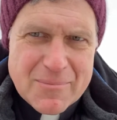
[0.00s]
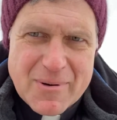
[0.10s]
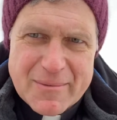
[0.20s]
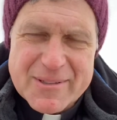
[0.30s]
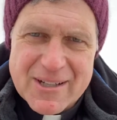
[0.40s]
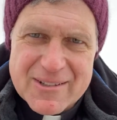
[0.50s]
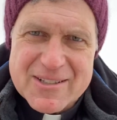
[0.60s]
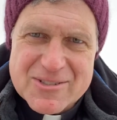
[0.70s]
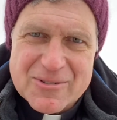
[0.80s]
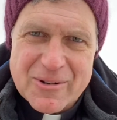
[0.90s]
probably tell
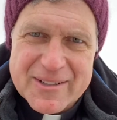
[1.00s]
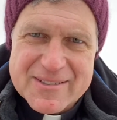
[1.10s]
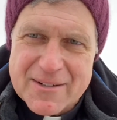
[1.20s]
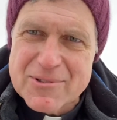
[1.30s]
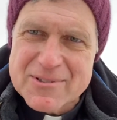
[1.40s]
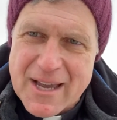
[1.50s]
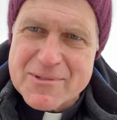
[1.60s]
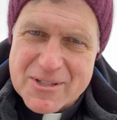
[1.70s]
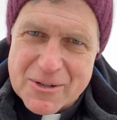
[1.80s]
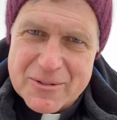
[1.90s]
that story several times
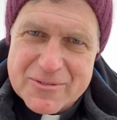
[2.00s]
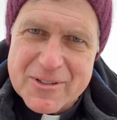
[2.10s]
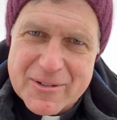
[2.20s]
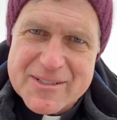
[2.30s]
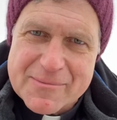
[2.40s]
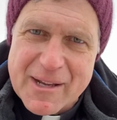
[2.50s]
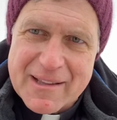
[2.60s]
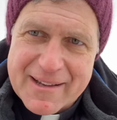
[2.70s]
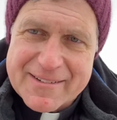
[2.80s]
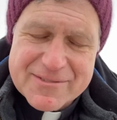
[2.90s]
a year for the rest of my
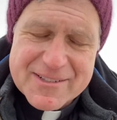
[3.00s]
life,